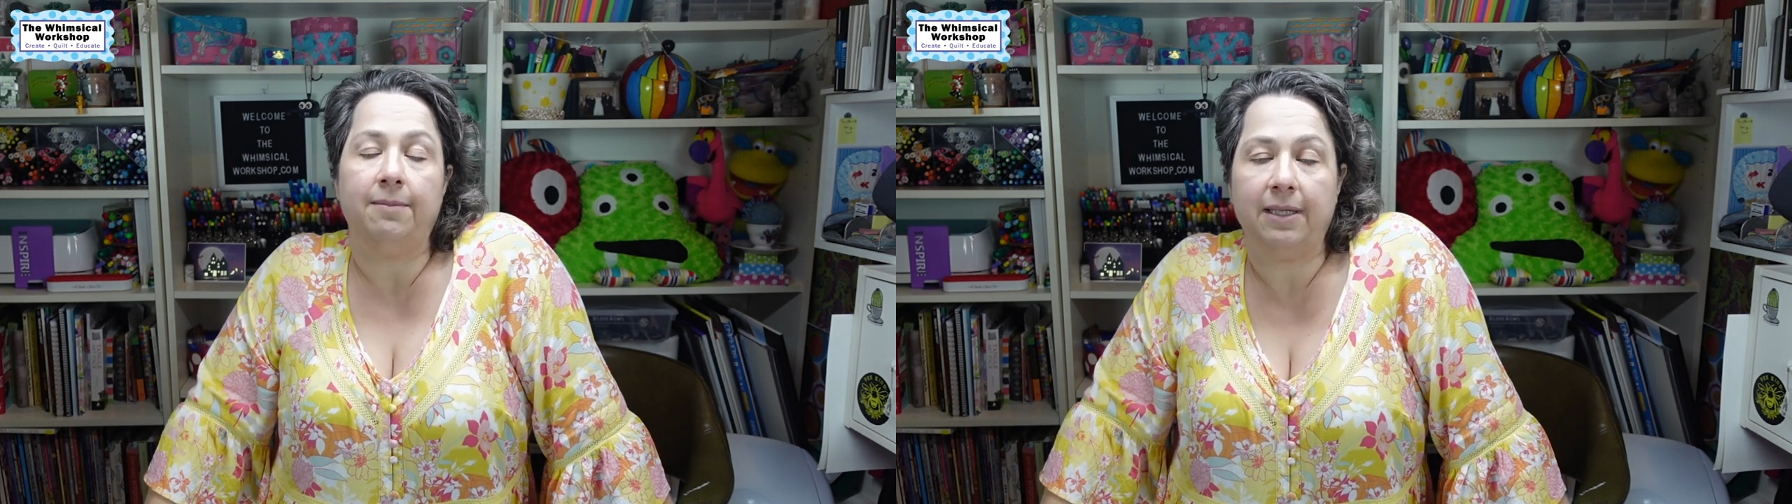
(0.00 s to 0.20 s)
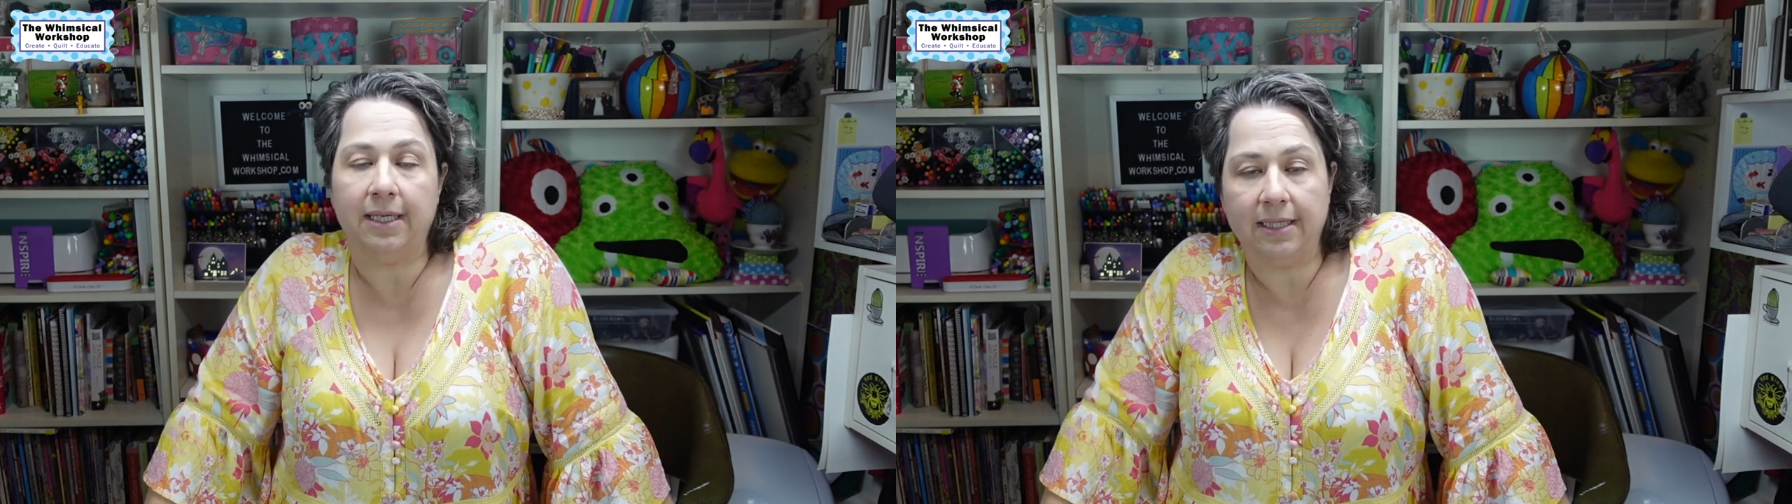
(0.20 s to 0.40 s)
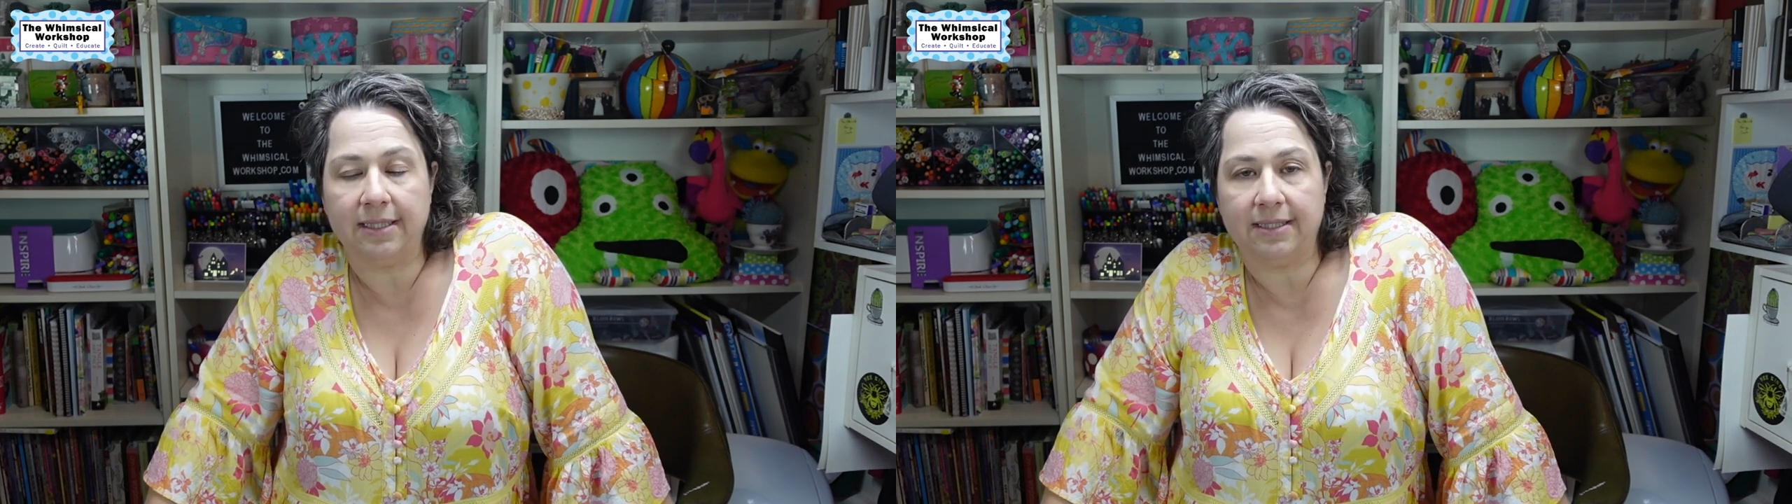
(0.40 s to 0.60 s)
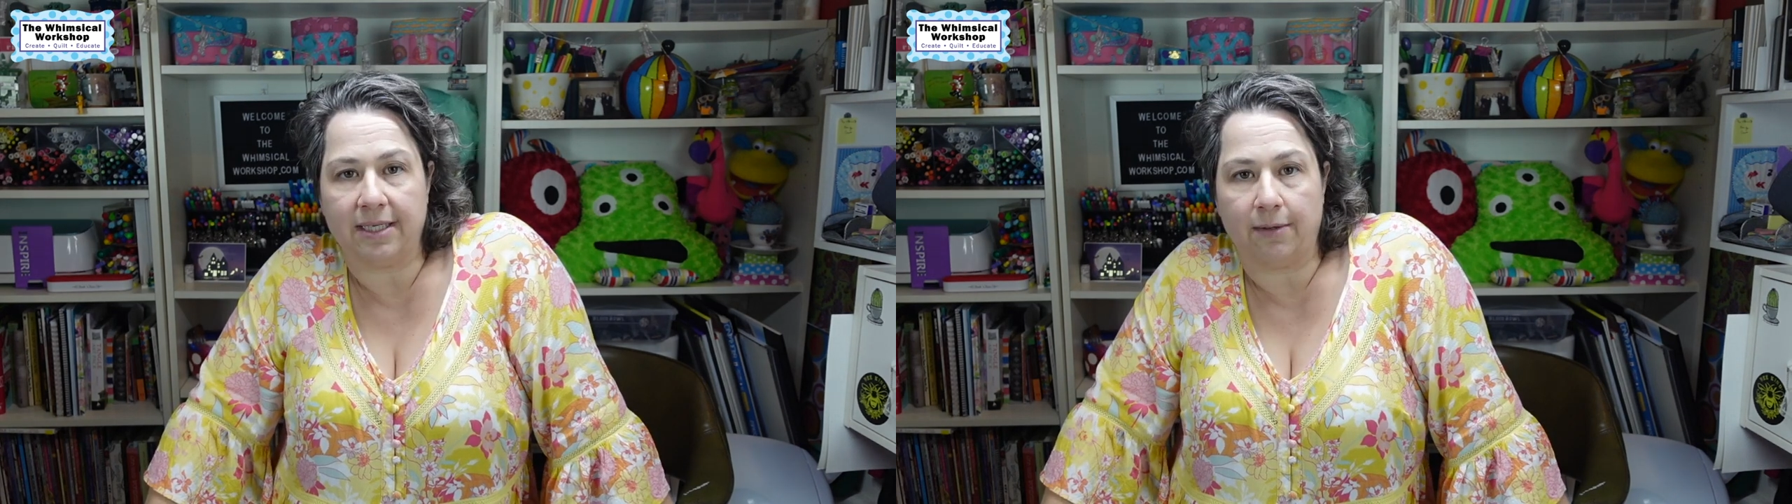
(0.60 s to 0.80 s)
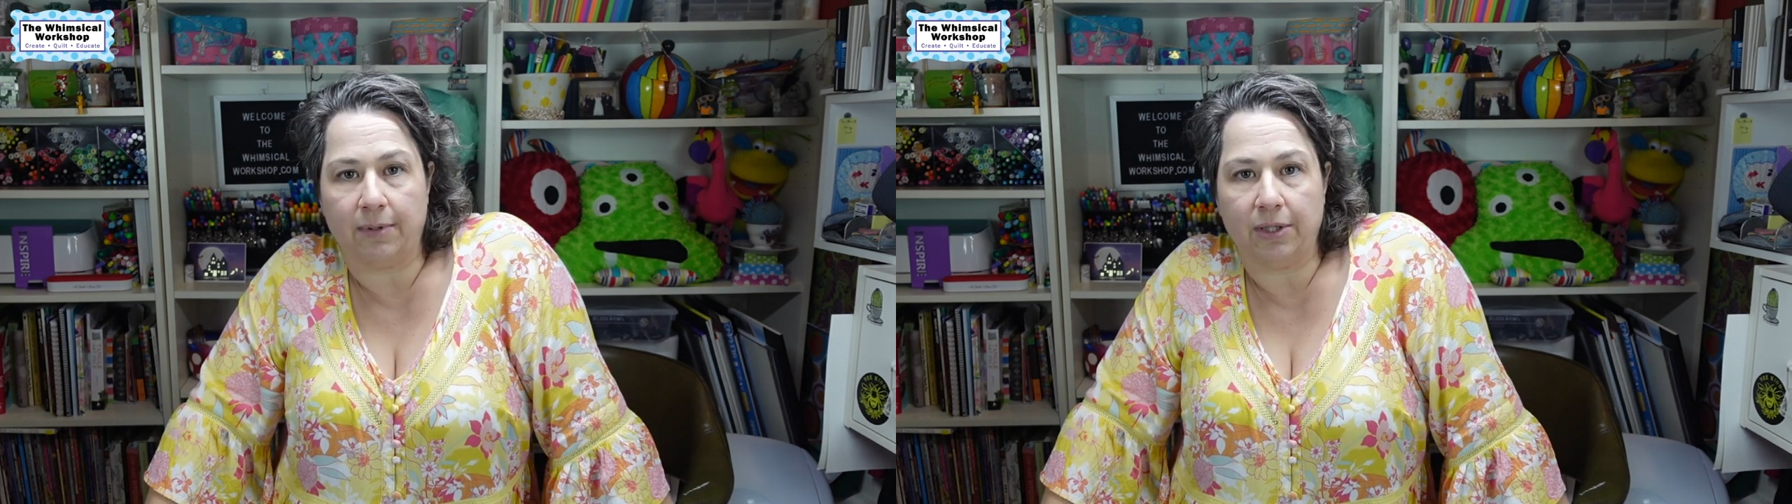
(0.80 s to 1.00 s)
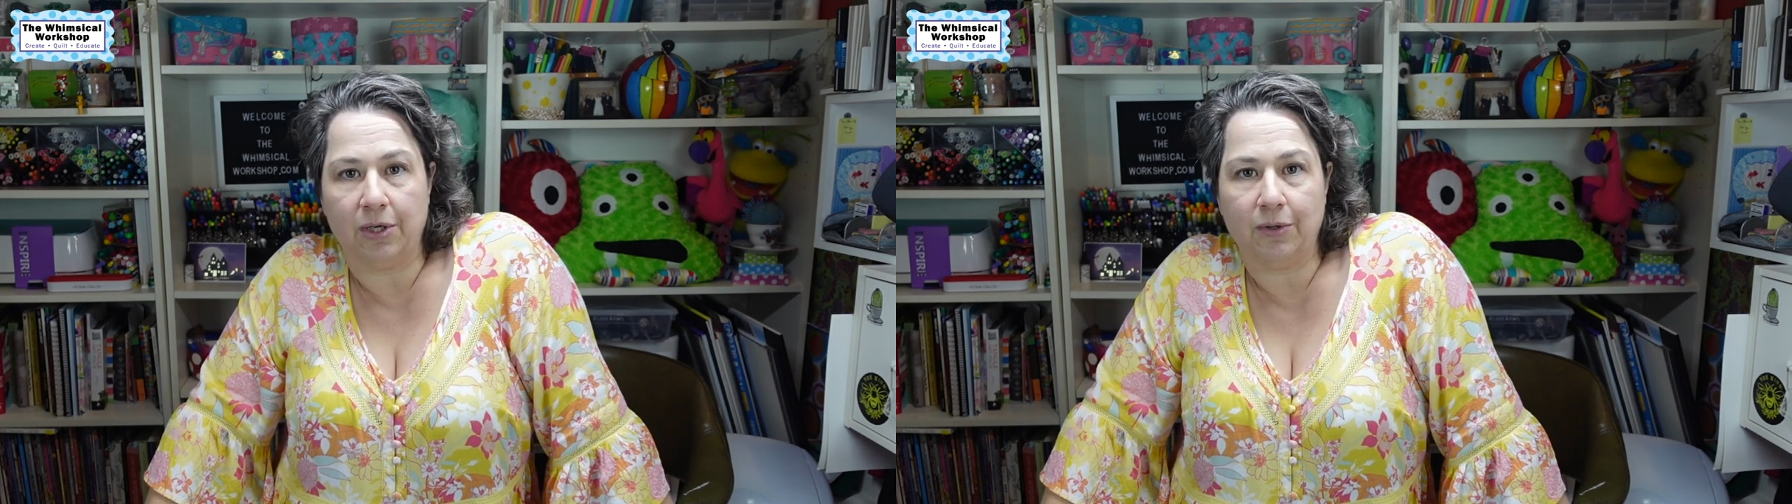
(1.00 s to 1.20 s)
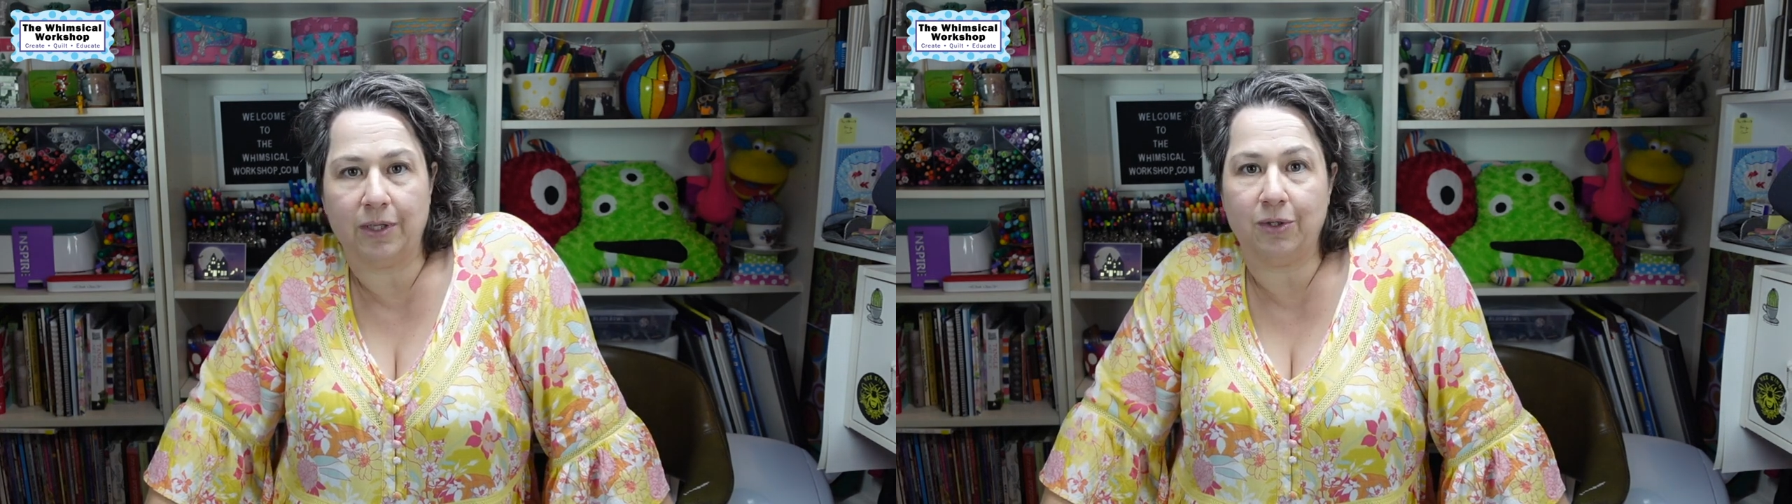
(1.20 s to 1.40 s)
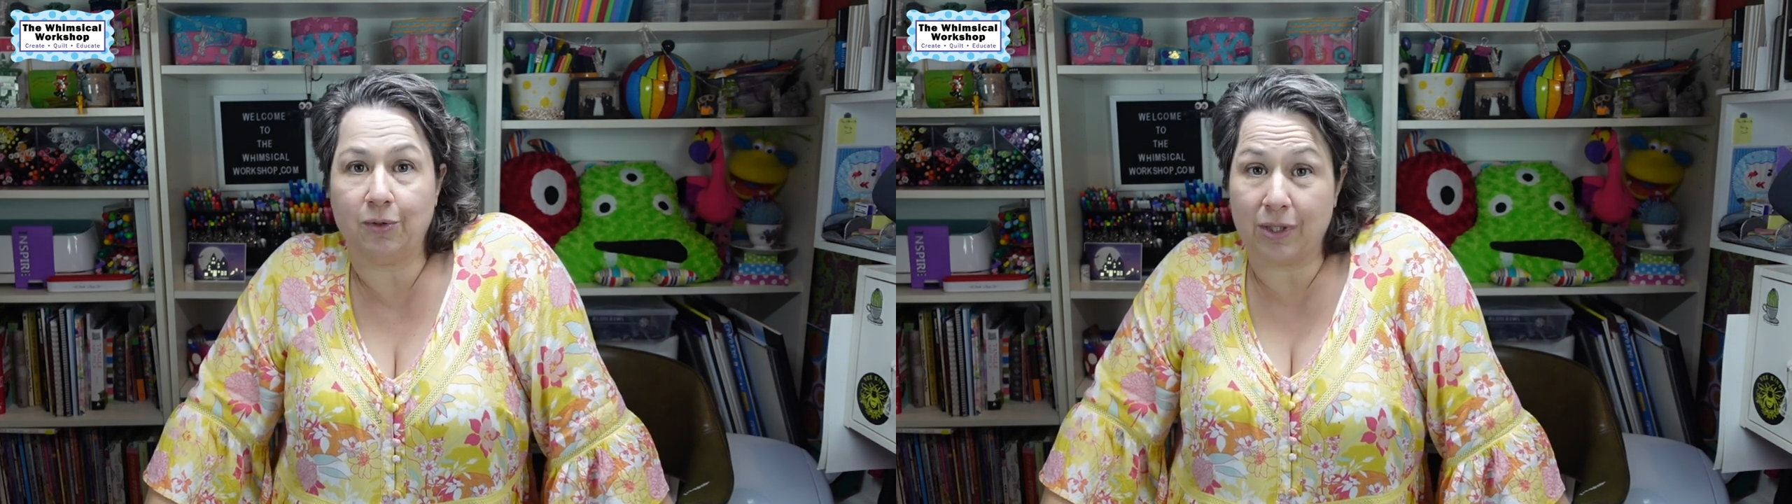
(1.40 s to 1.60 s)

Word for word: playlist down below that you